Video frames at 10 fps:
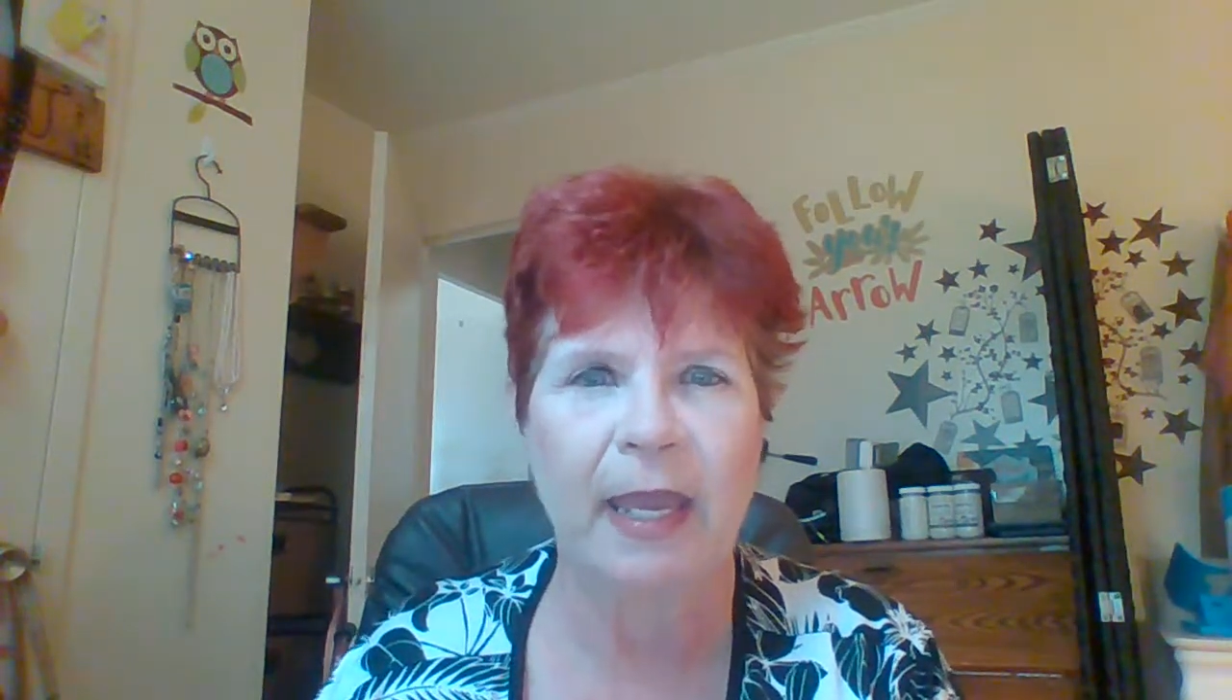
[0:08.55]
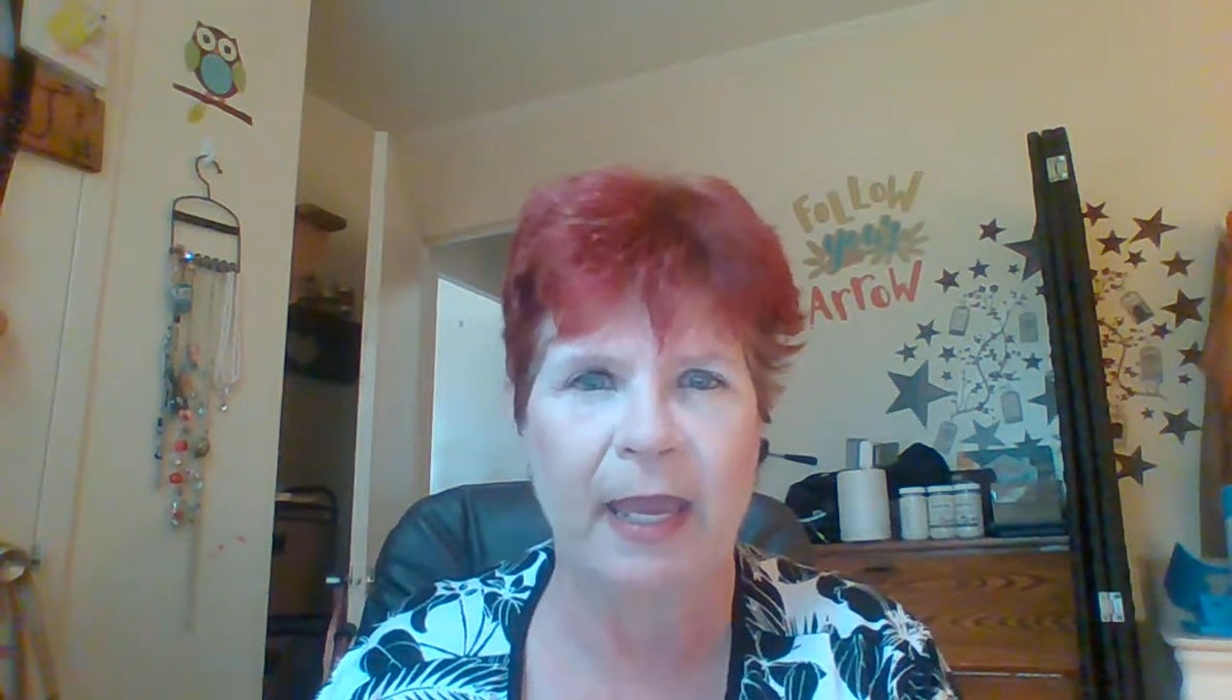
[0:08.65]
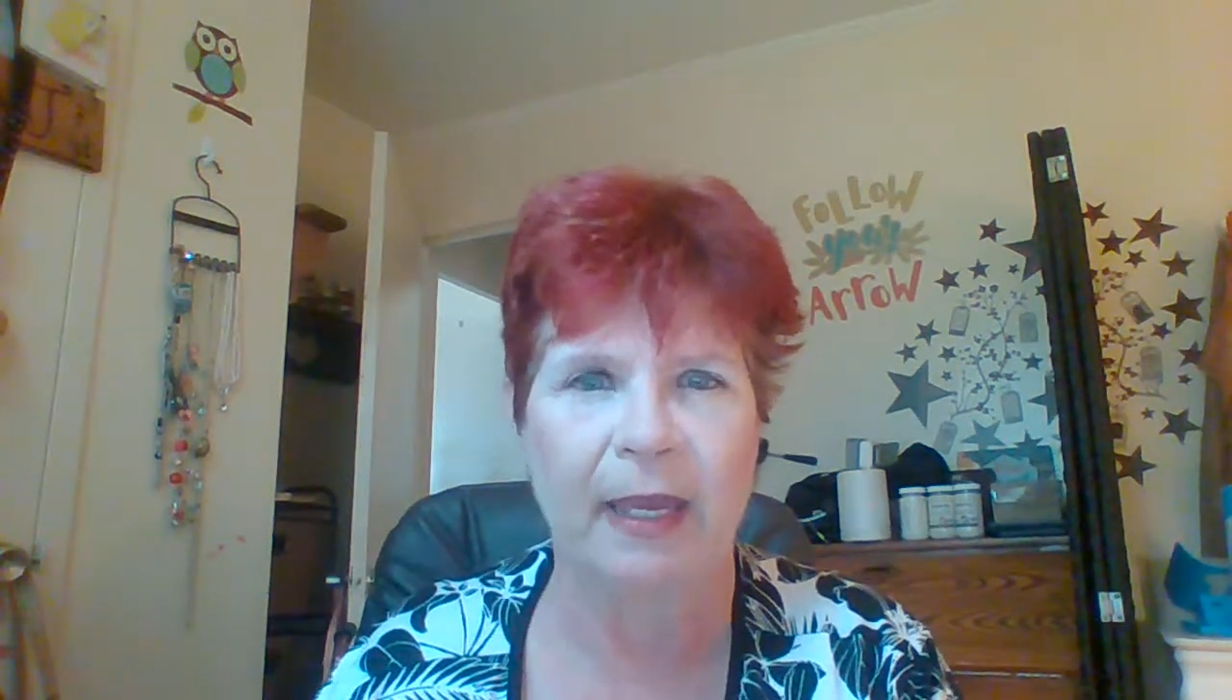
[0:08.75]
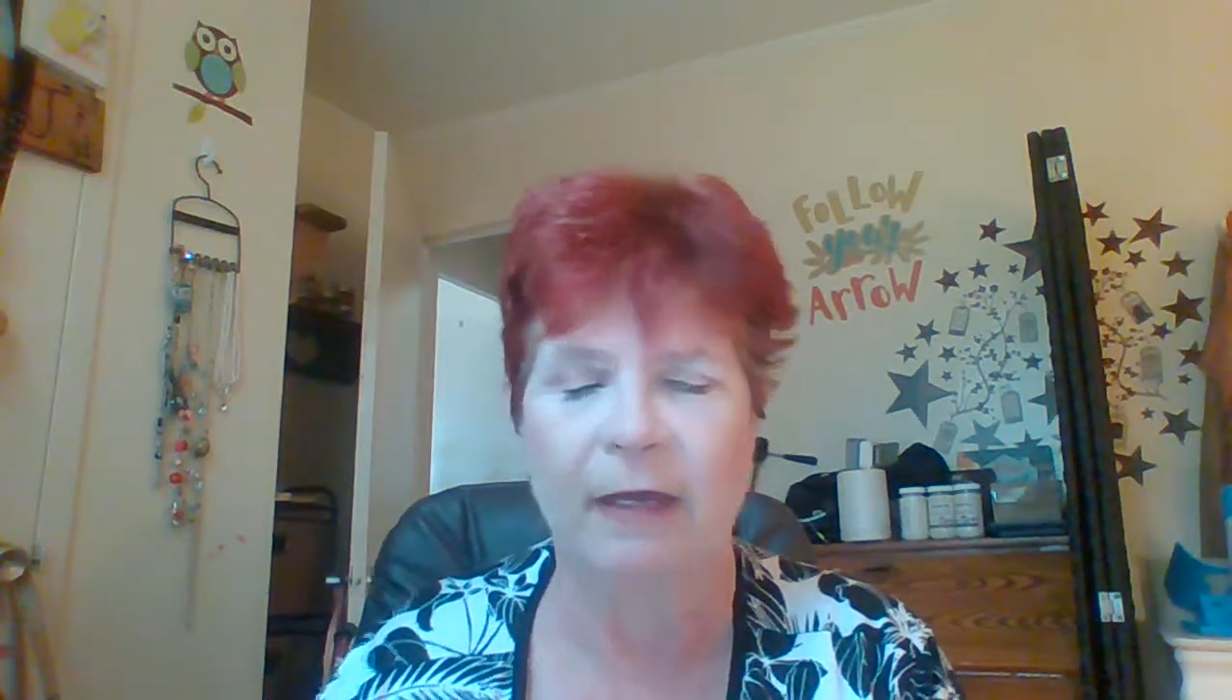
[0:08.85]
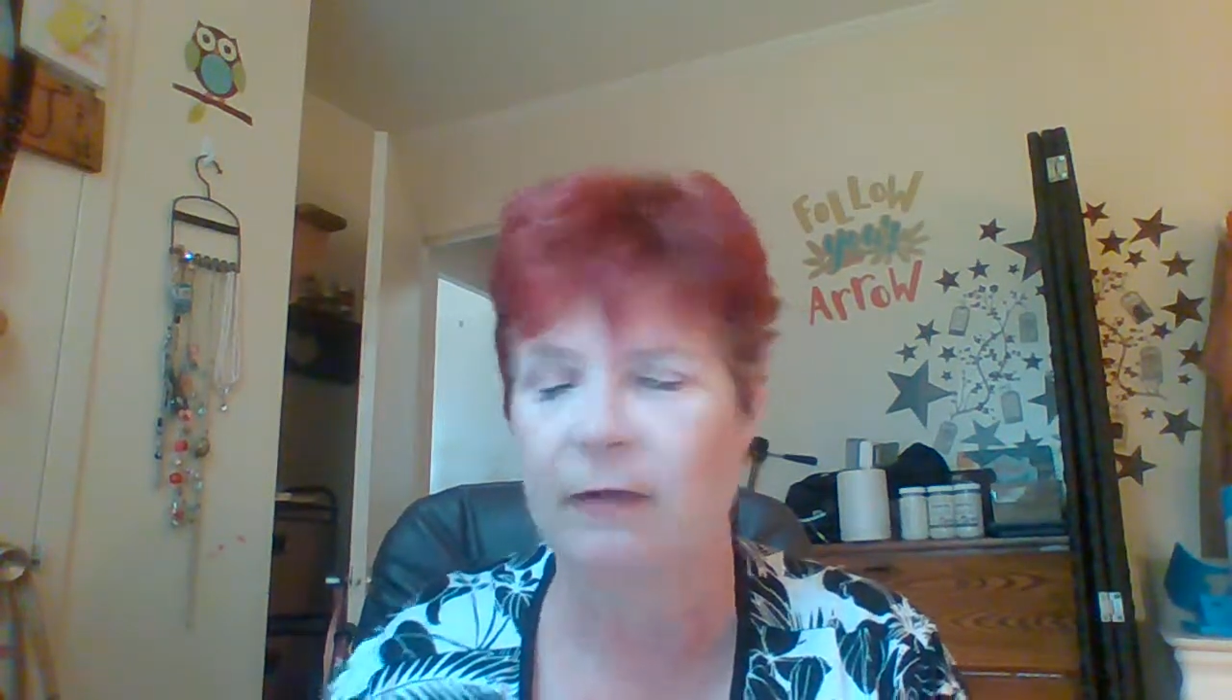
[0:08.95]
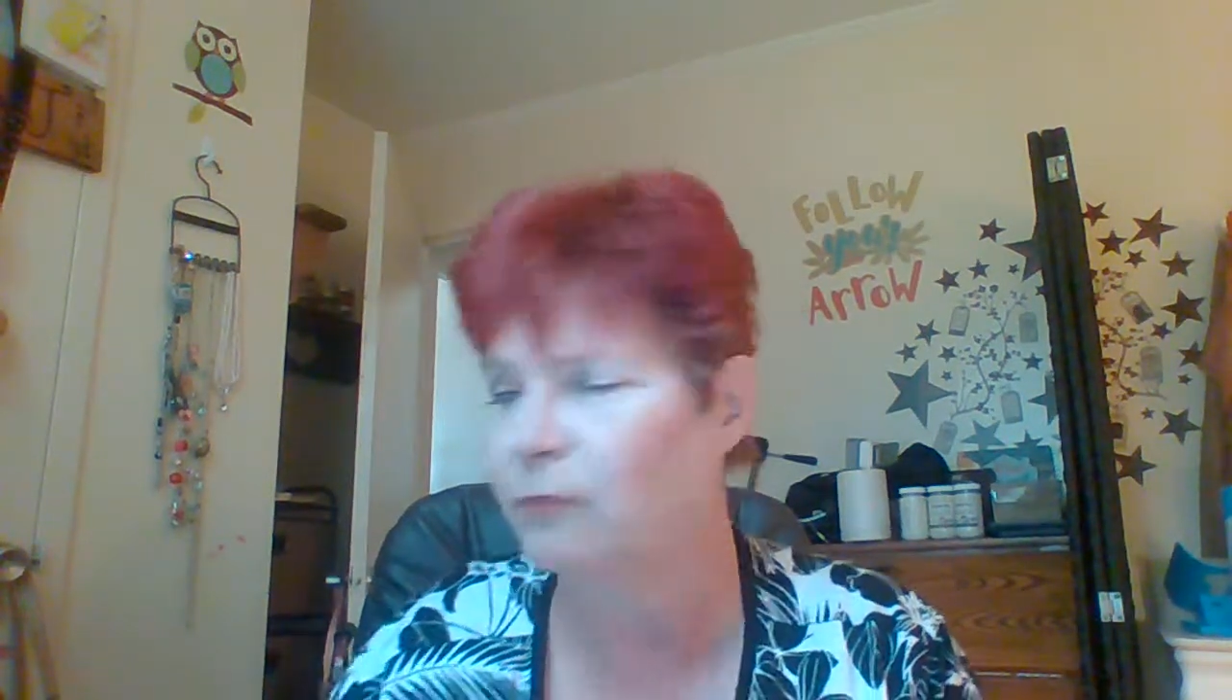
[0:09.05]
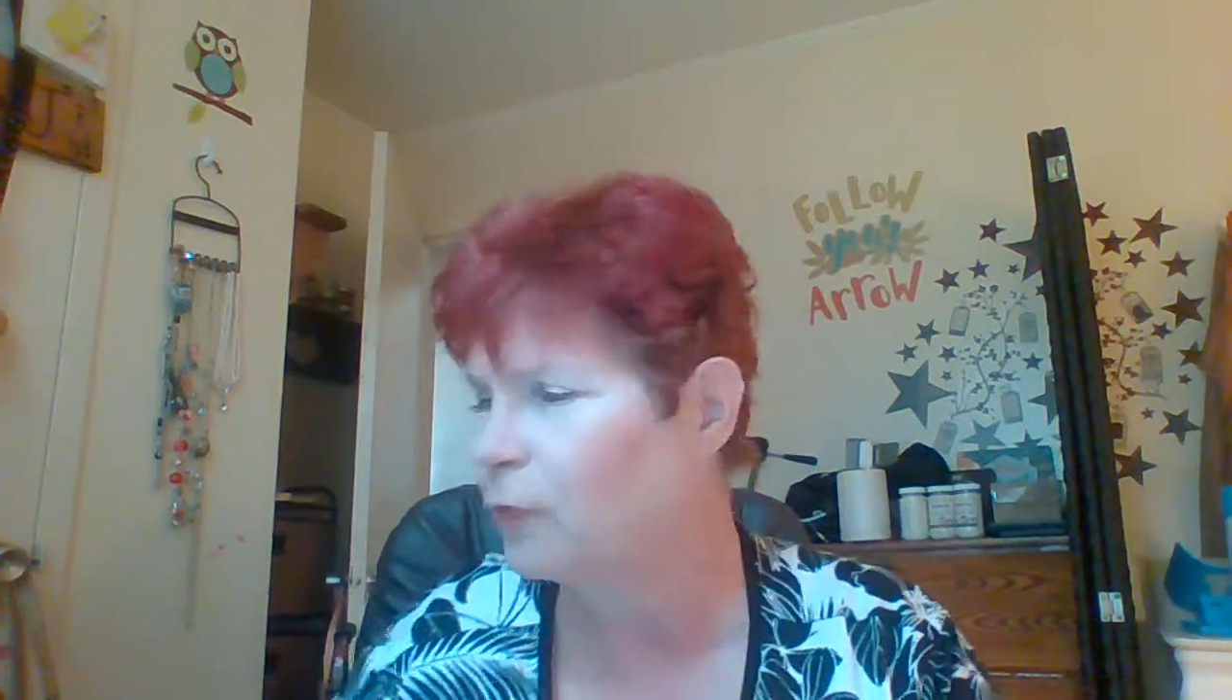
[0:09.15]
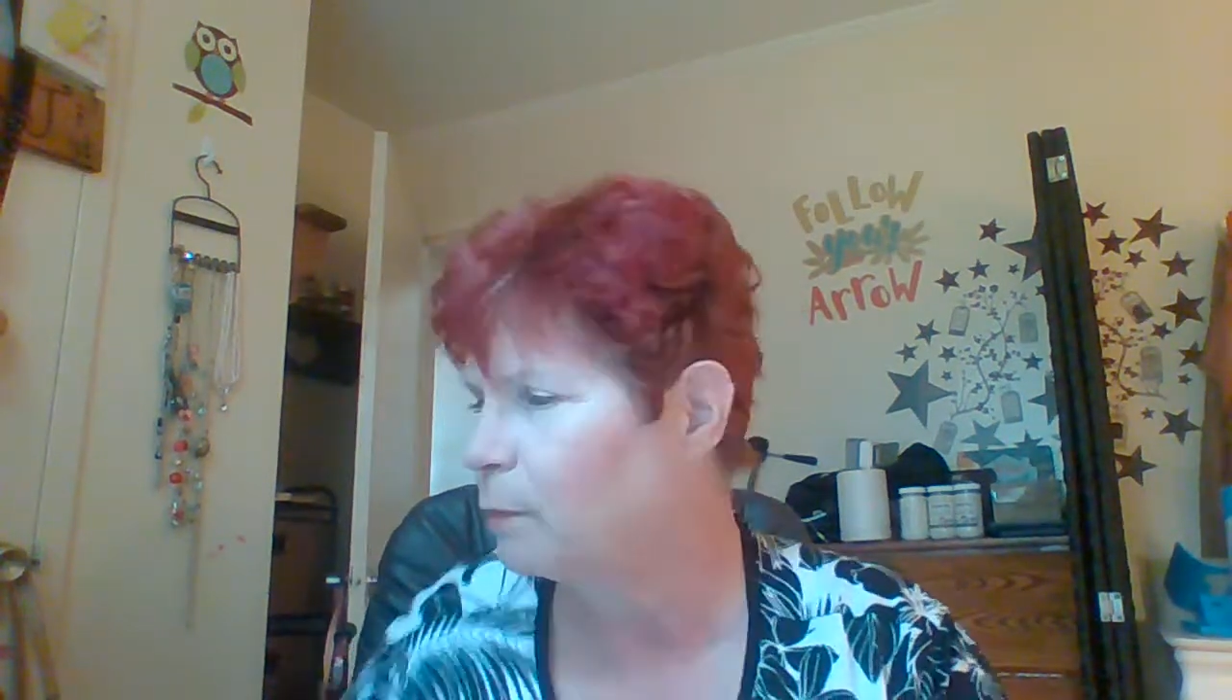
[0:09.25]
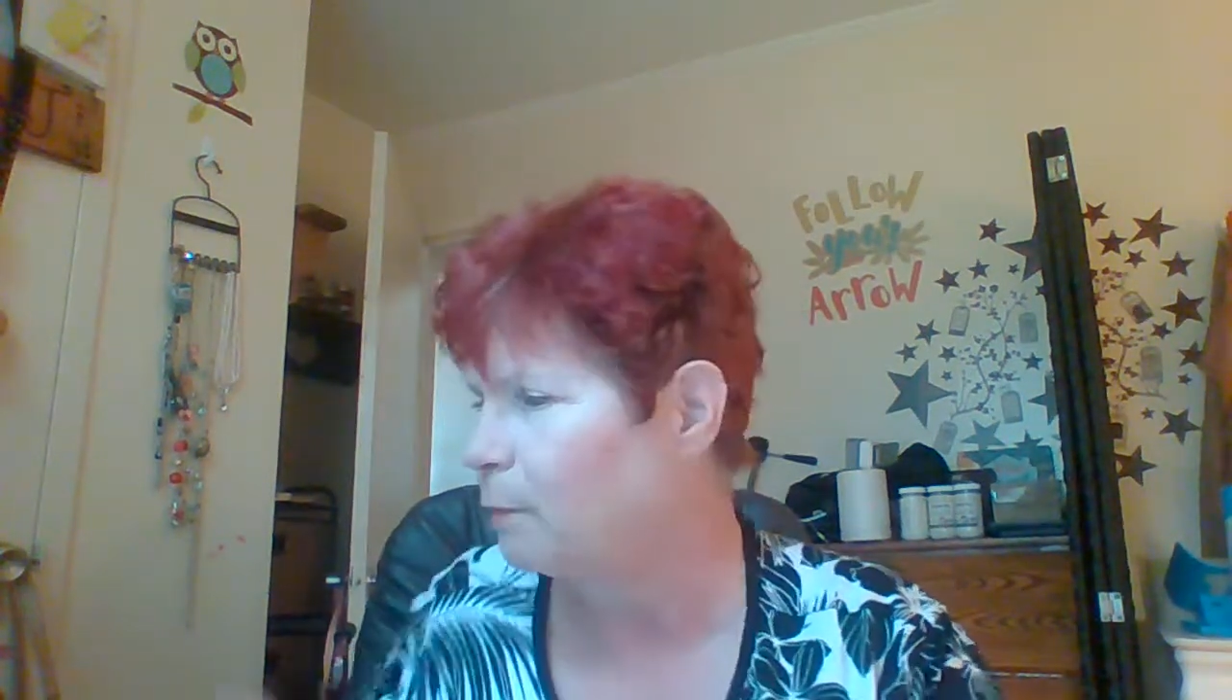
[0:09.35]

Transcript: have